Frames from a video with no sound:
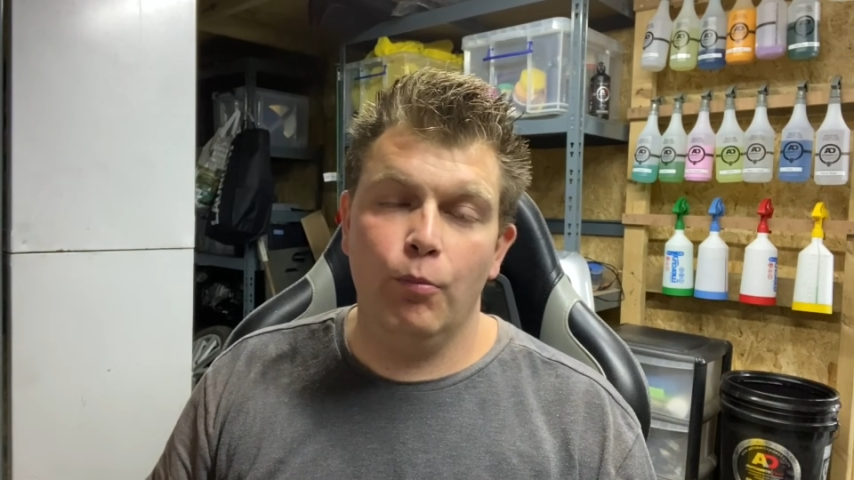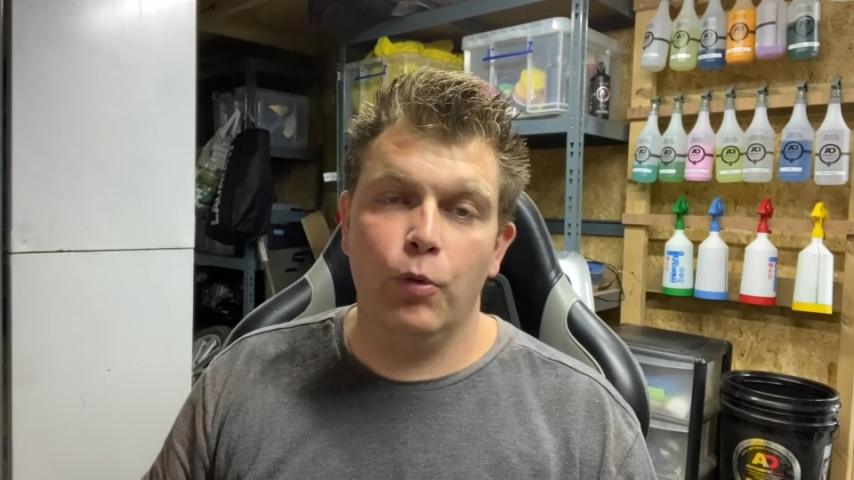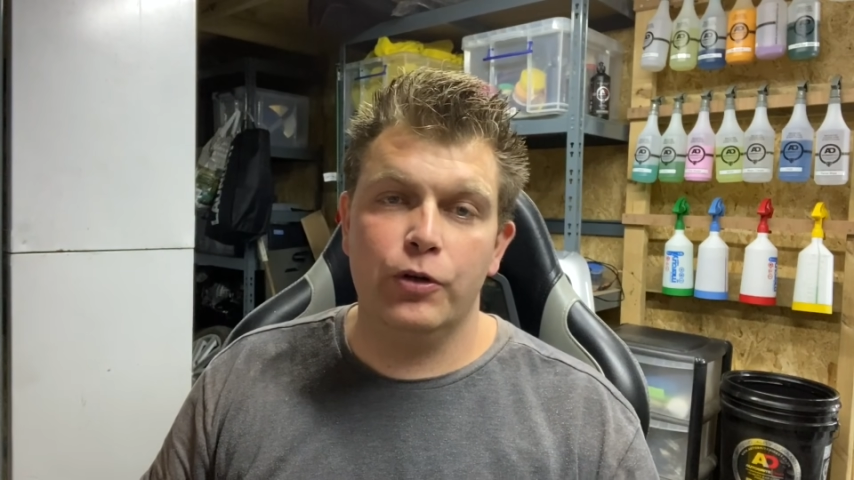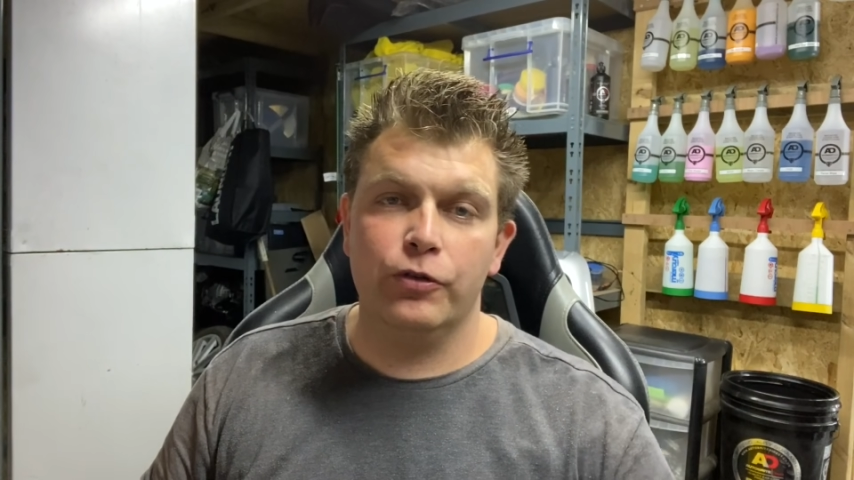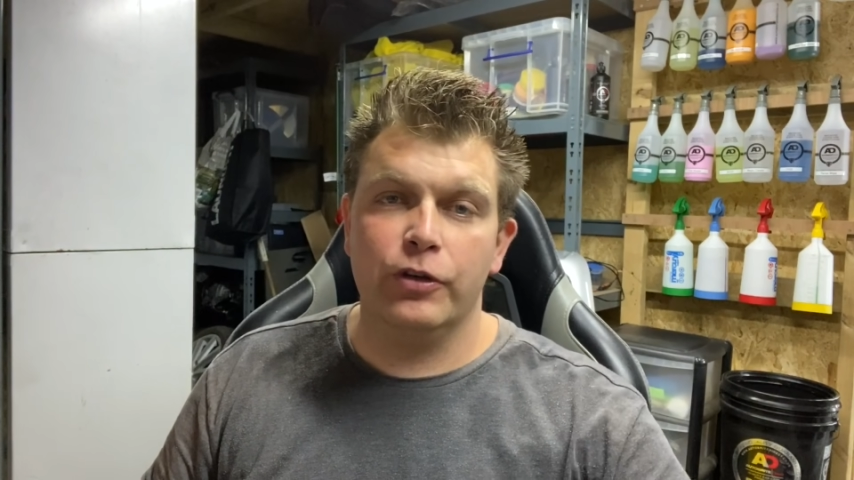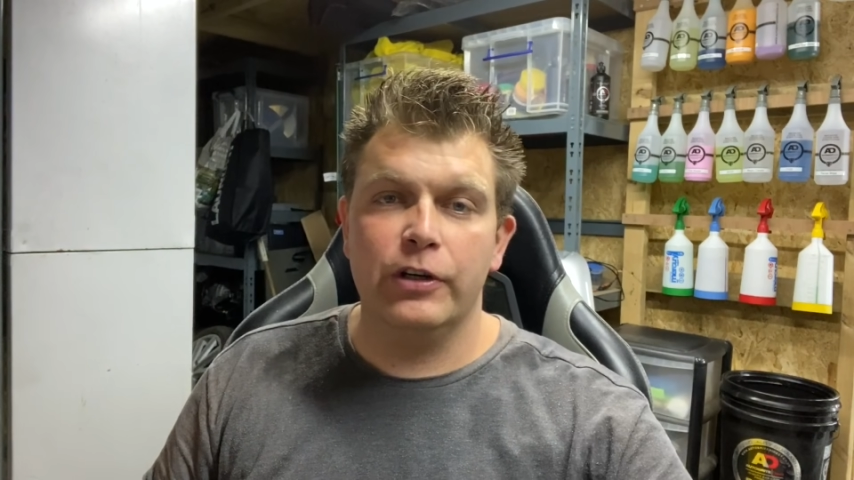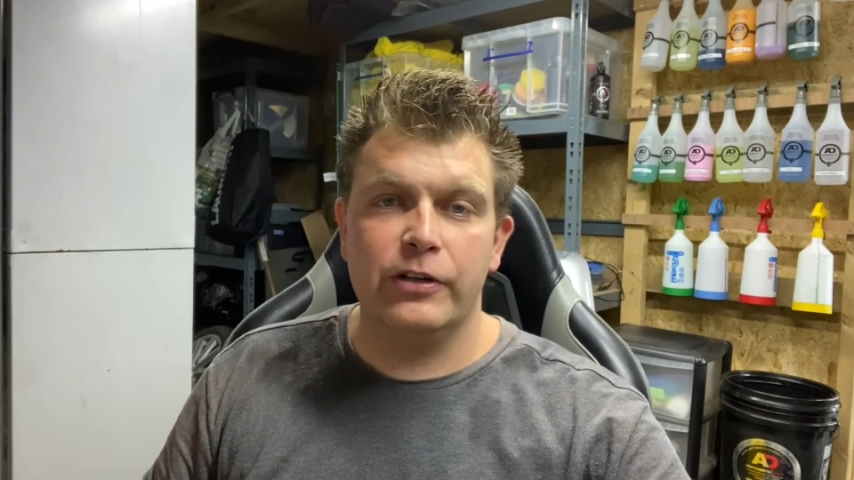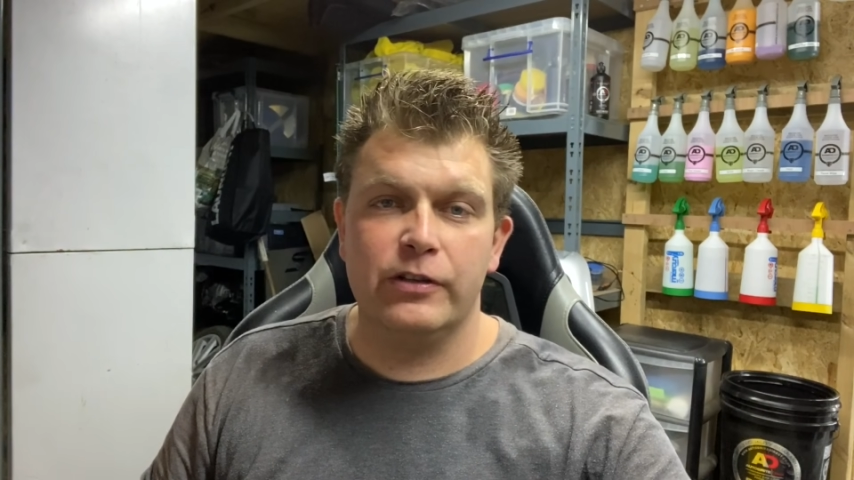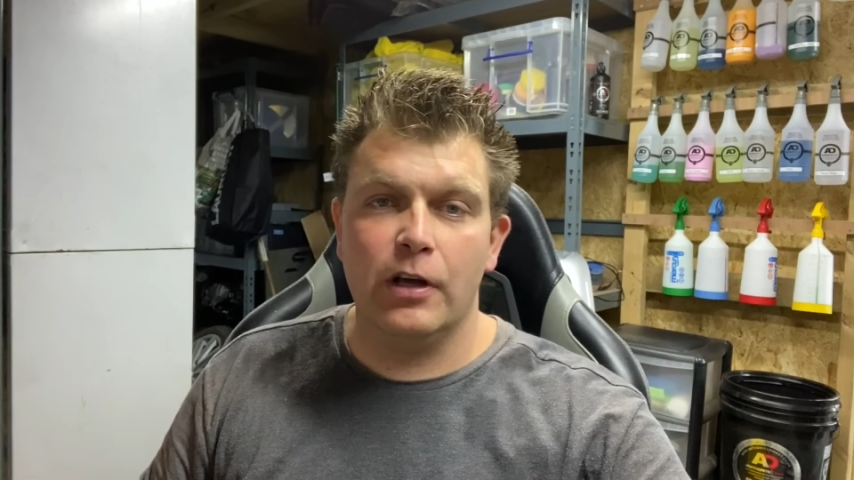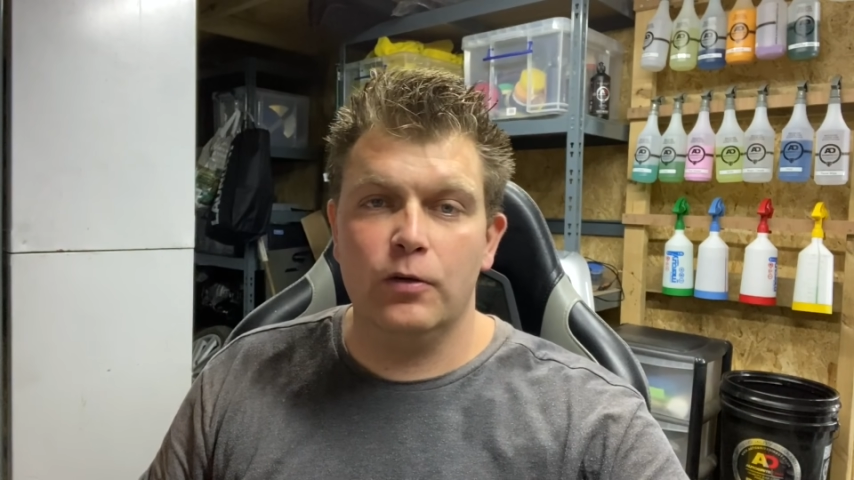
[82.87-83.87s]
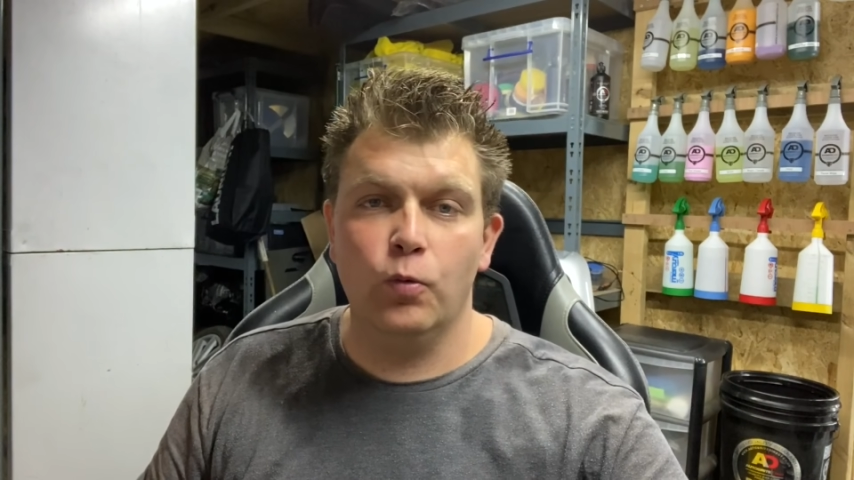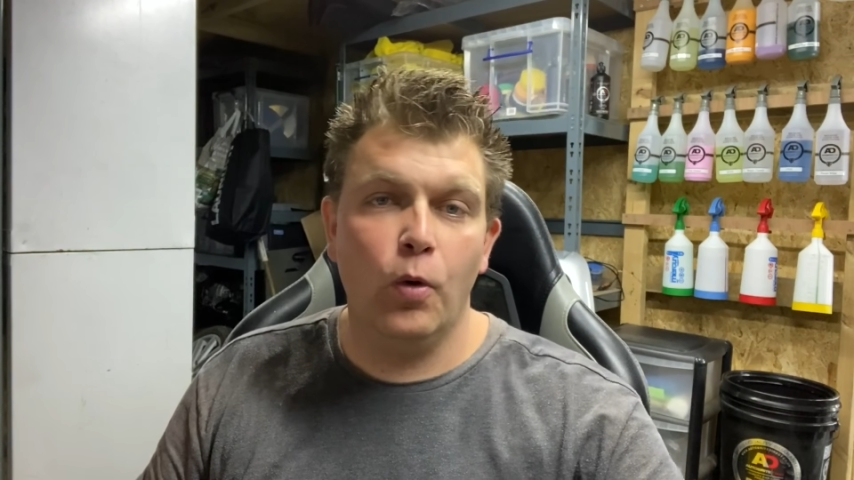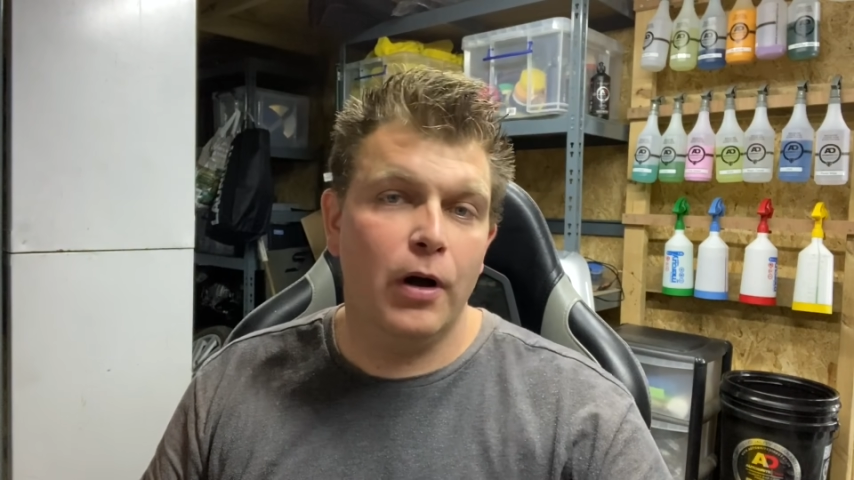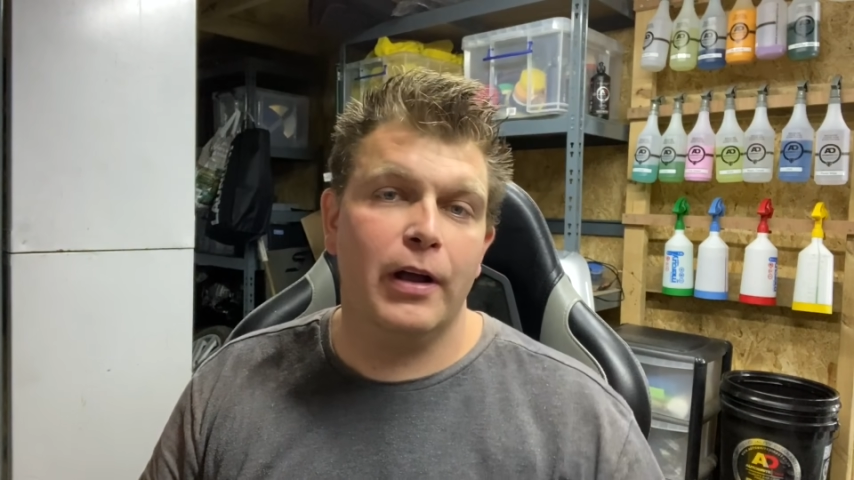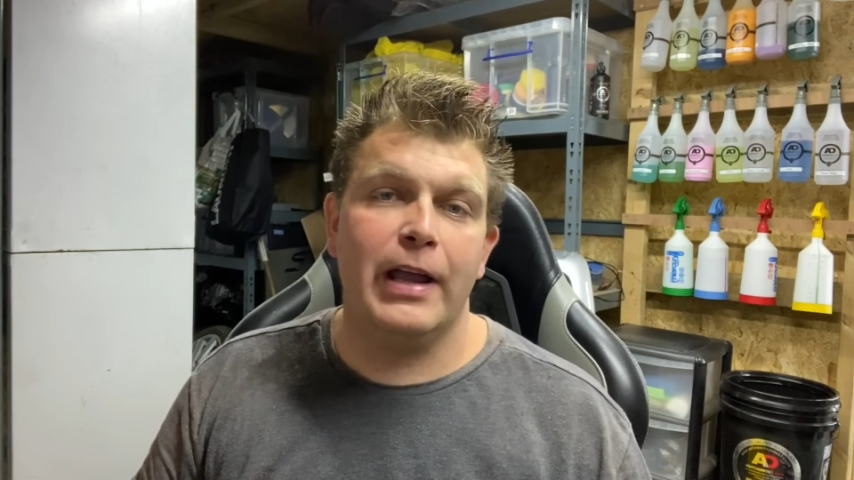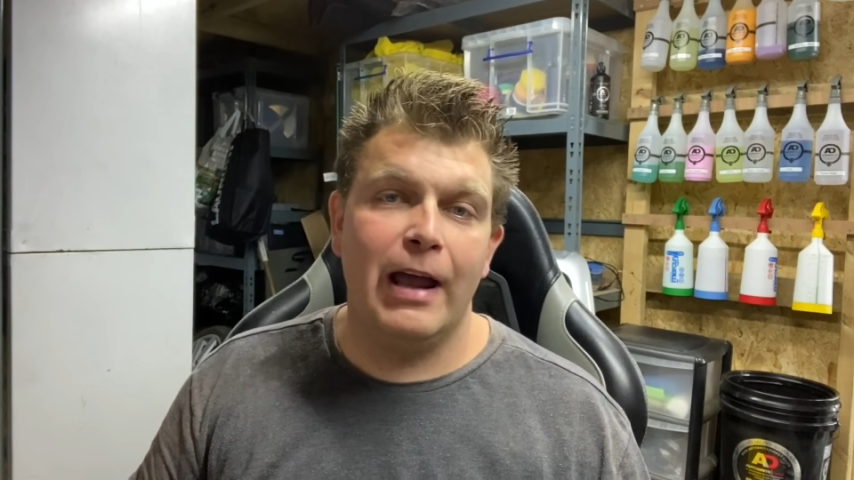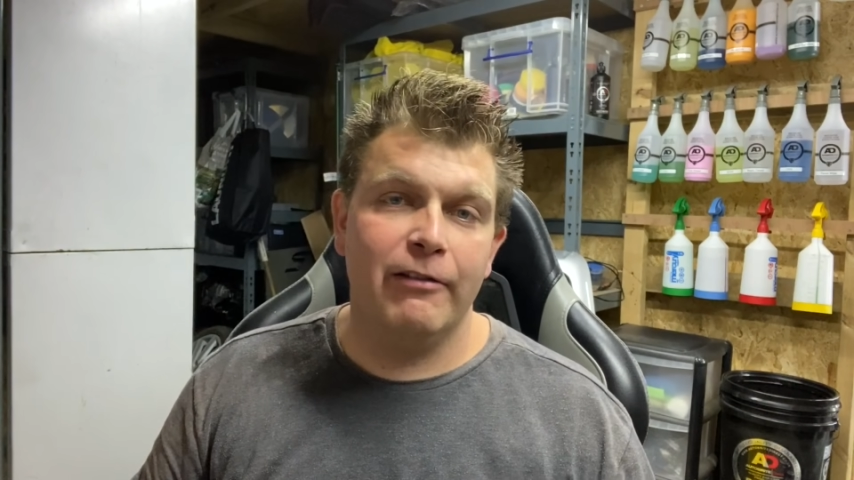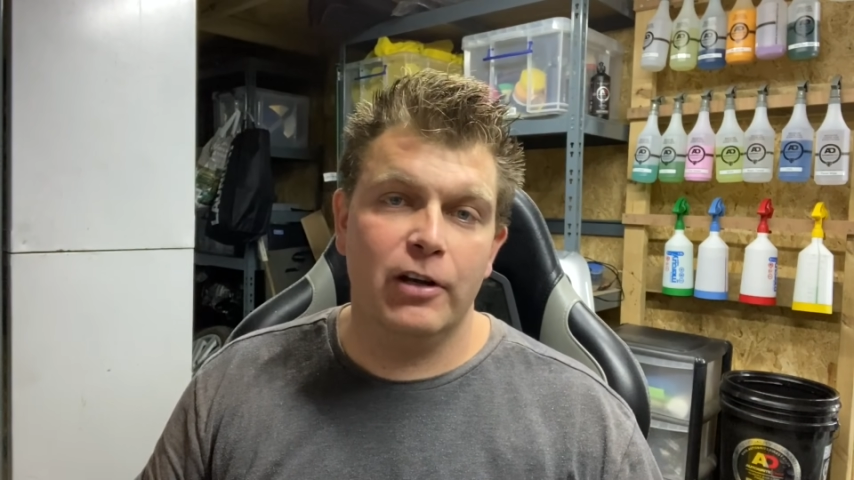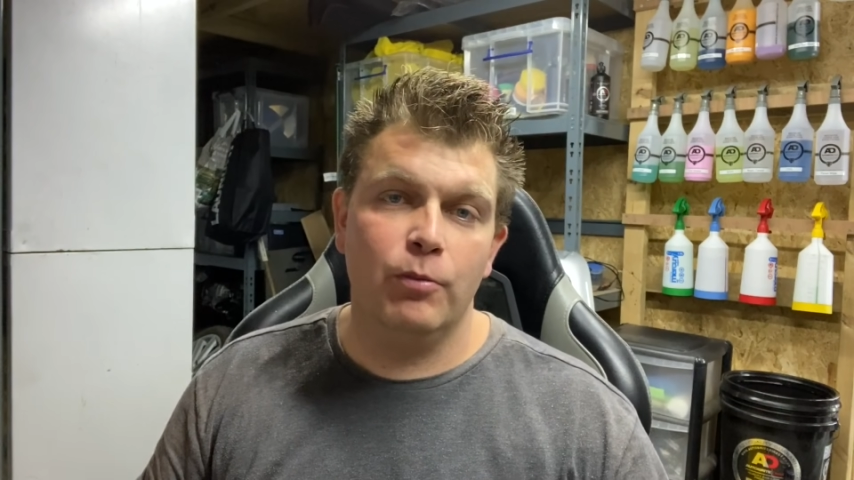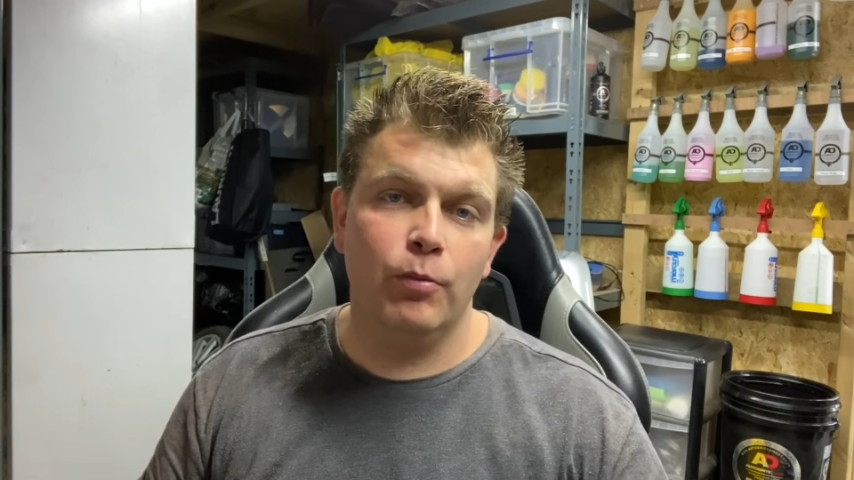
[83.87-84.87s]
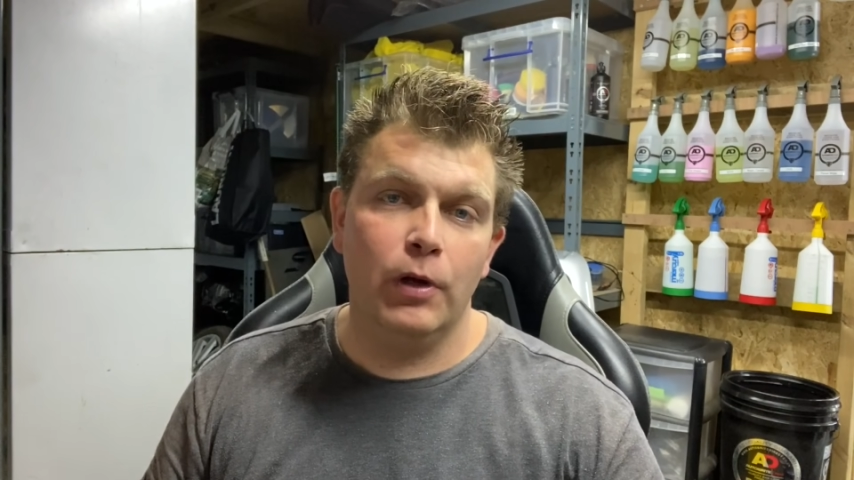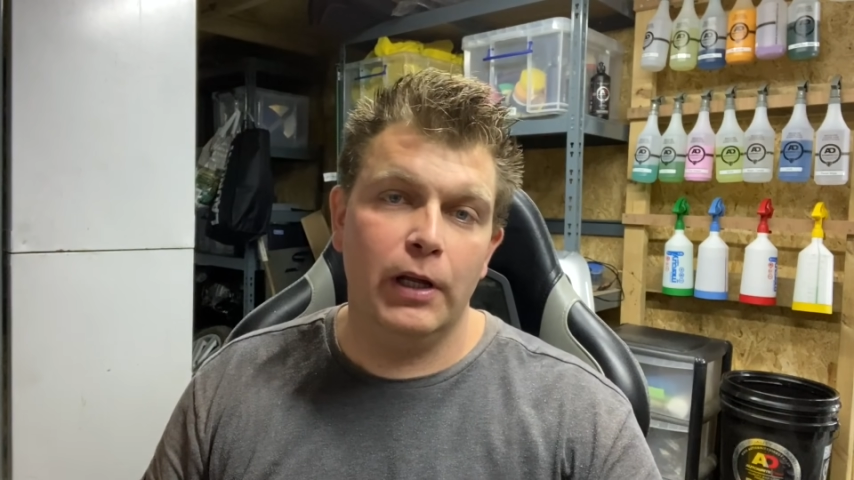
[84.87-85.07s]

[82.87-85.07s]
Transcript: We're just going to discuss why I carry them